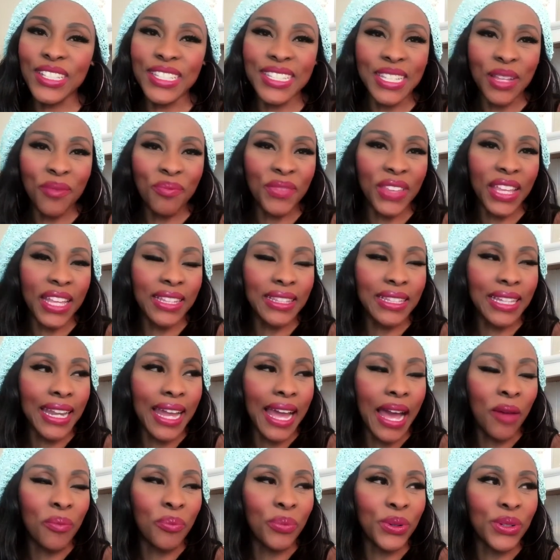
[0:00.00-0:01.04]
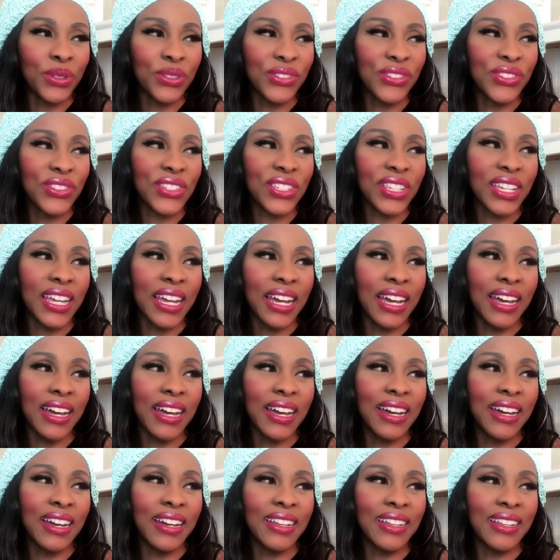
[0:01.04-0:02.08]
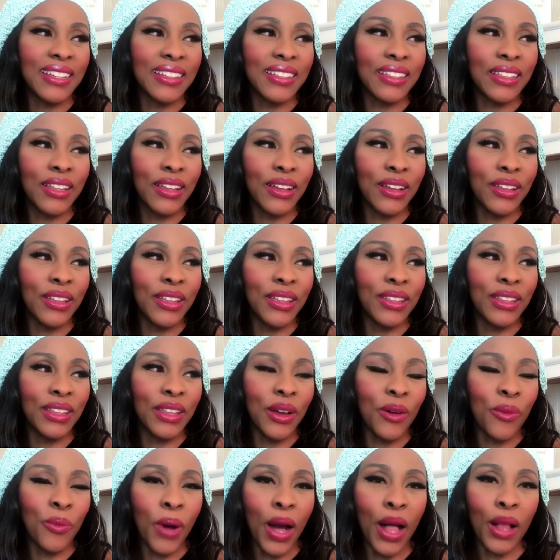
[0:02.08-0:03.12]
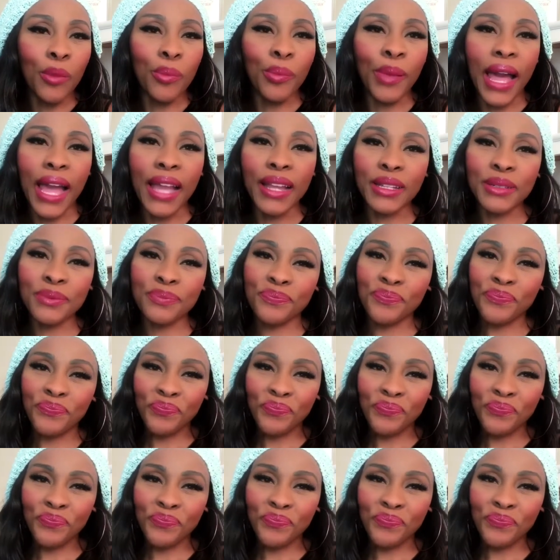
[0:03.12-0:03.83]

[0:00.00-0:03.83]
something that happened a while back,